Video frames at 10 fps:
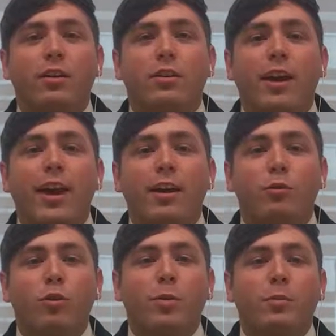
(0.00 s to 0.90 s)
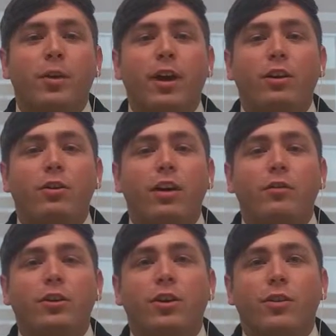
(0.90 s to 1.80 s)
Today, we'll be bringing you
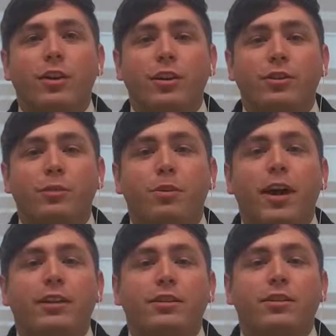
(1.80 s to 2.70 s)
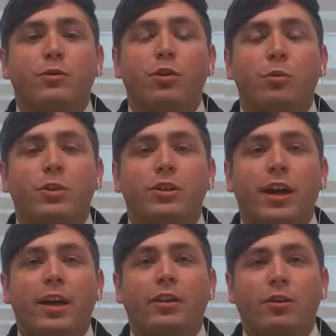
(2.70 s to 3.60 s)
coverage on the leadership practices of corporate
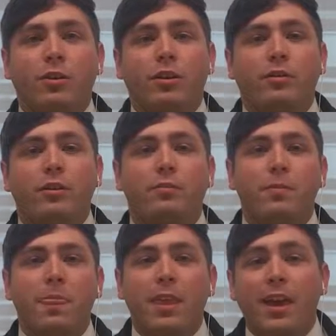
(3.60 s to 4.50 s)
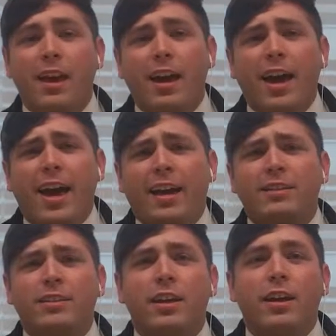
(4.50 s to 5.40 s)
giant Unilever.
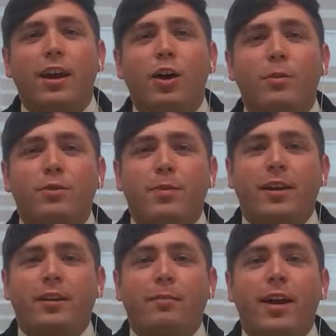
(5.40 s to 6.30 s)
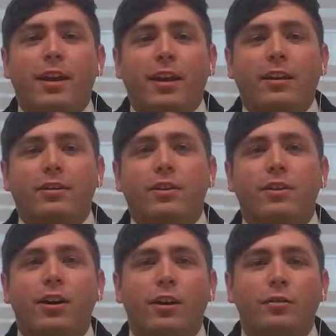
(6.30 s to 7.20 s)
Axe, Hellmann's Mayonnaise,
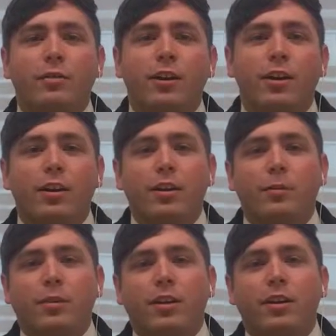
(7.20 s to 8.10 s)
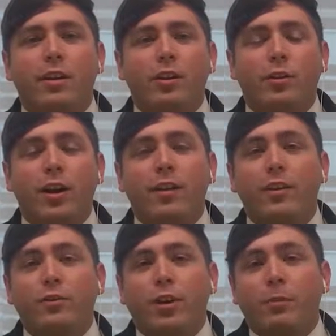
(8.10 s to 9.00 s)
Dove, Lipton. Do any of
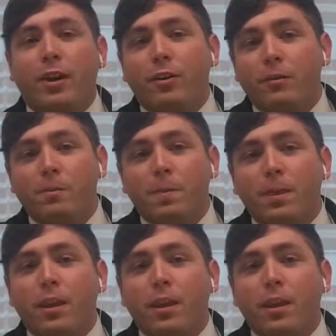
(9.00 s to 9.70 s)
these ring a bell?